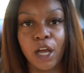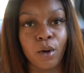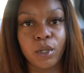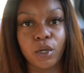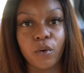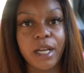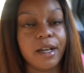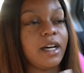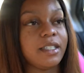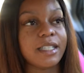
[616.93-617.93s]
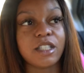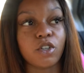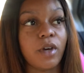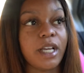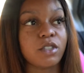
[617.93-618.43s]
Don't do it, because that's the
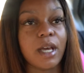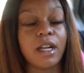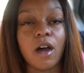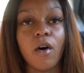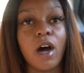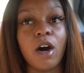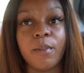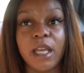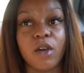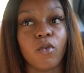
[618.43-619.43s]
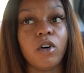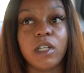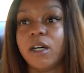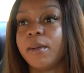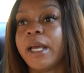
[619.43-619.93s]
quickest way to go home and get rolled
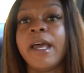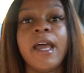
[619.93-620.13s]
up.